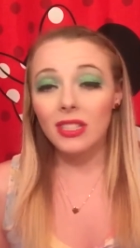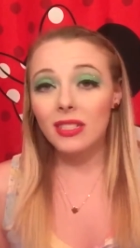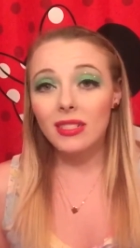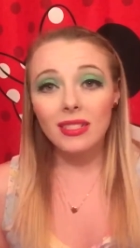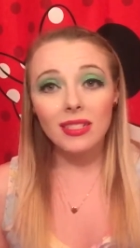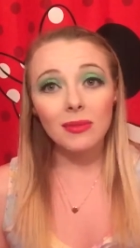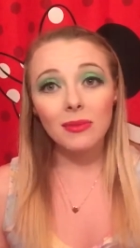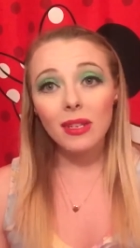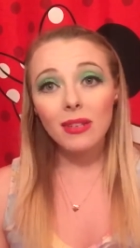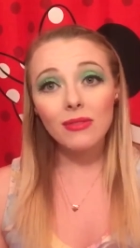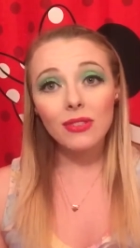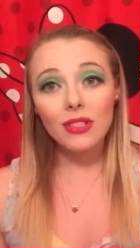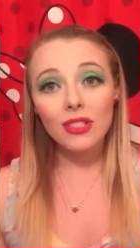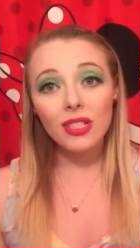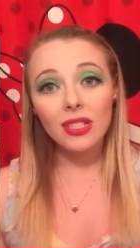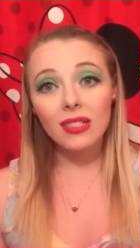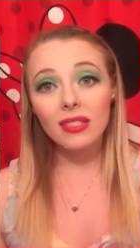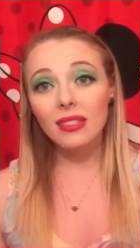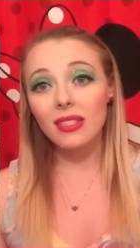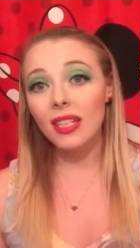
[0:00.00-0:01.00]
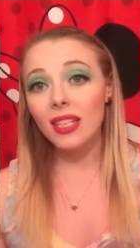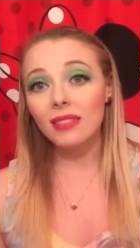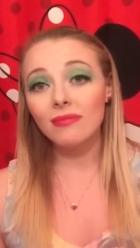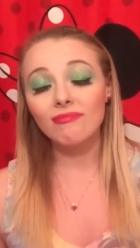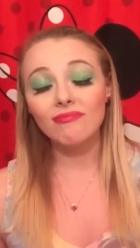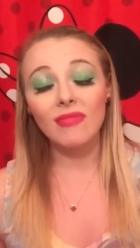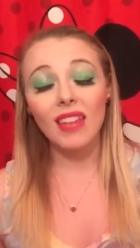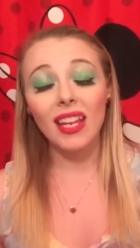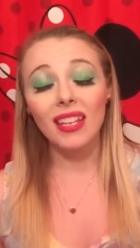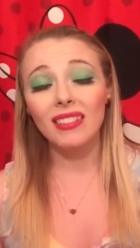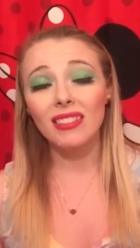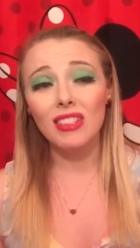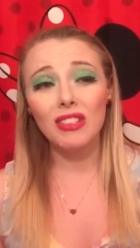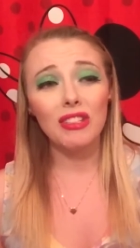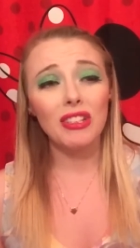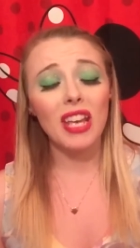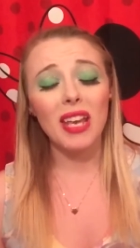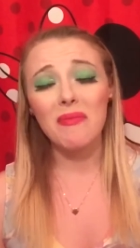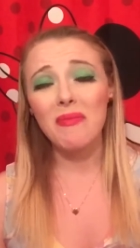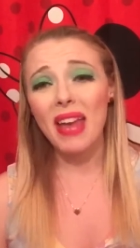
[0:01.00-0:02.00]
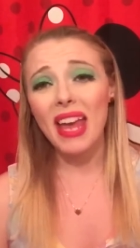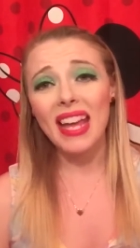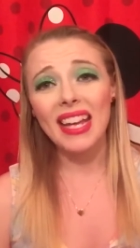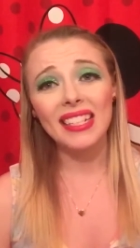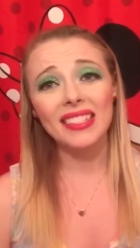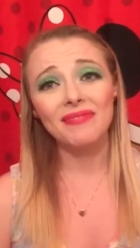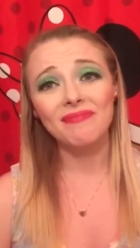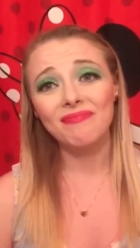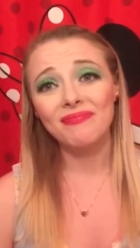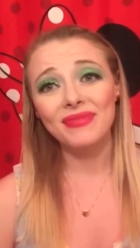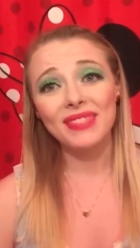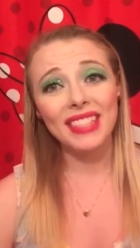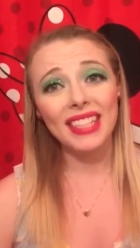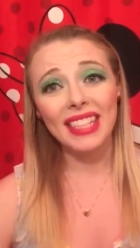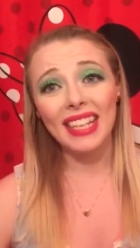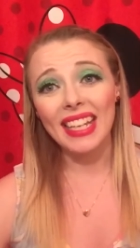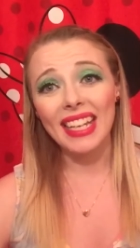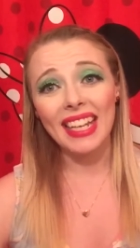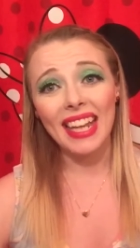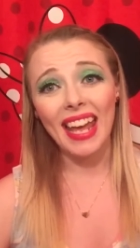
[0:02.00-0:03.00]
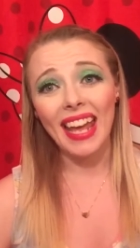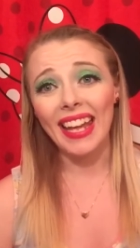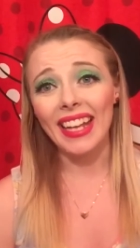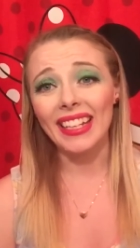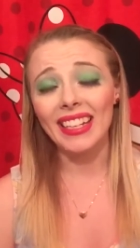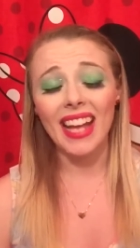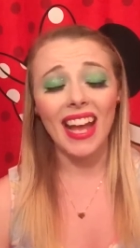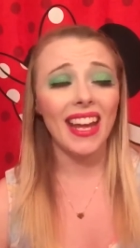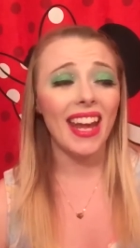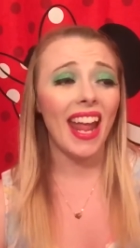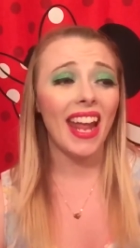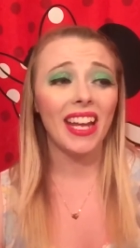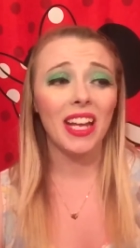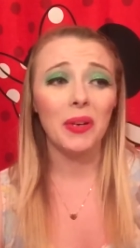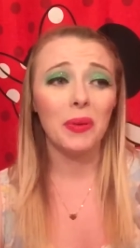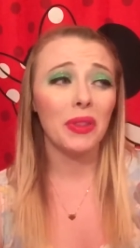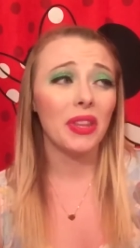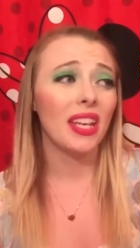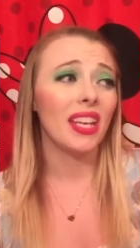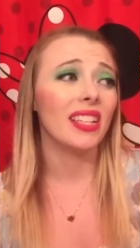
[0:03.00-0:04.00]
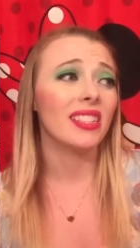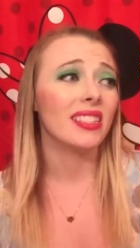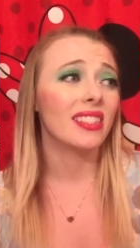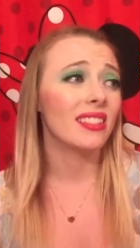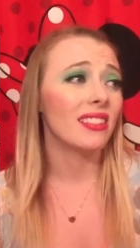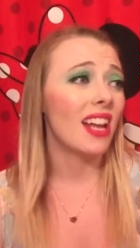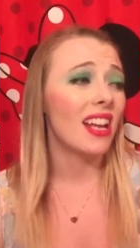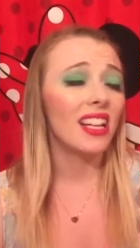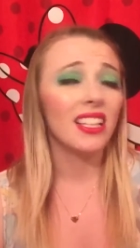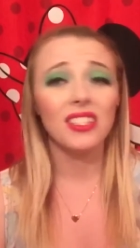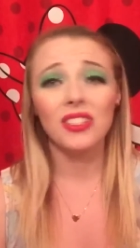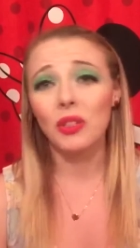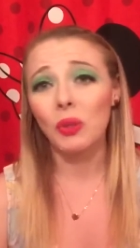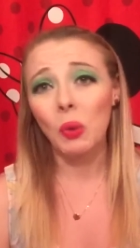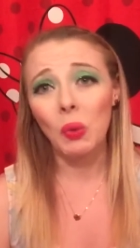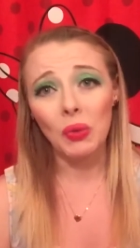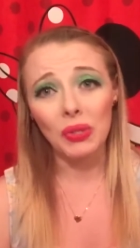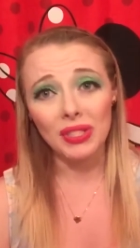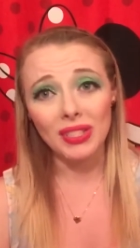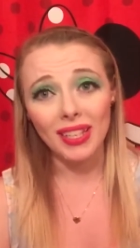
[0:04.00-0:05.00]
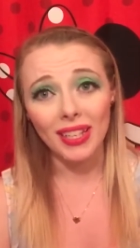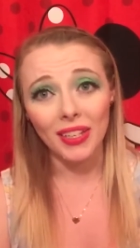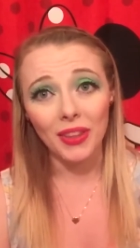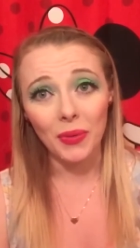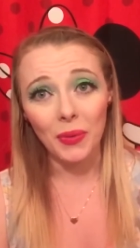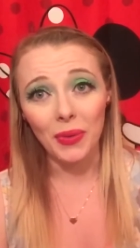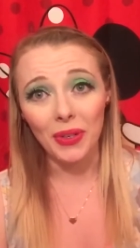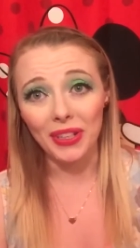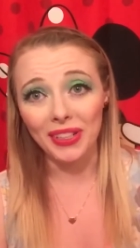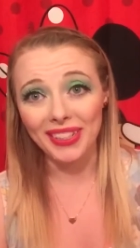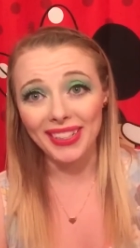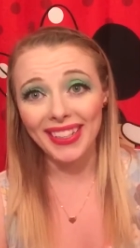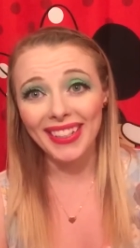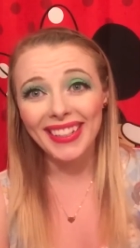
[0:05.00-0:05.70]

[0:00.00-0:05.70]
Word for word: And sometimes you just sit and you get paid to eat cake and hang out with kids and it's the coolest thing in the world.